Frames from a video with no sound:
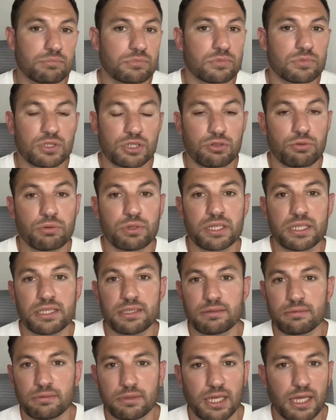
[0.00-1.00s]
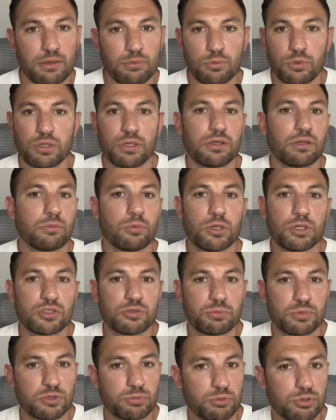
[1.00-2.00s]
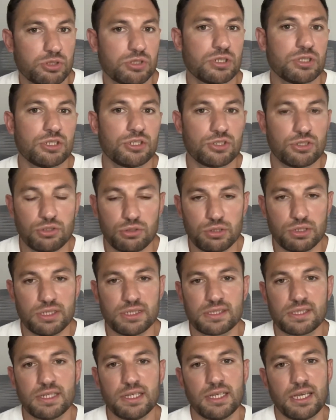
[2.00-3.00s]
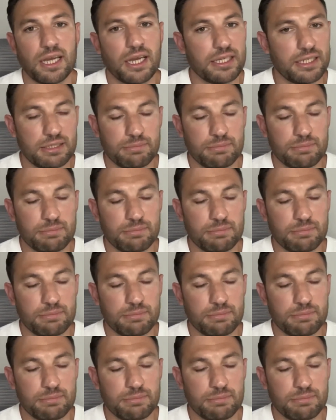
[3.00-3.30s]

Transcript: degree at one of the world's most prestigious unis, and he